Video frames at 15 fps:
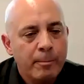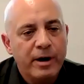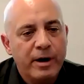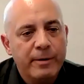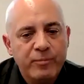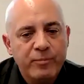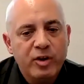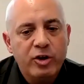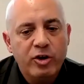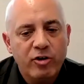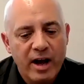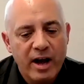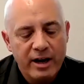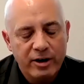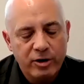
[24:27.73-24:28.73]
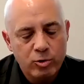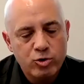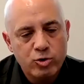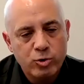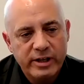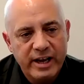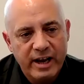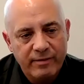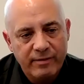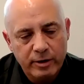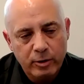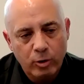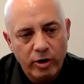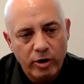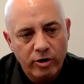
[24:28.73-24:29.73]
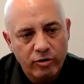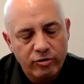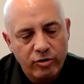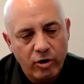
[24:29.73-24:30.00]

But you're not usually having lawyers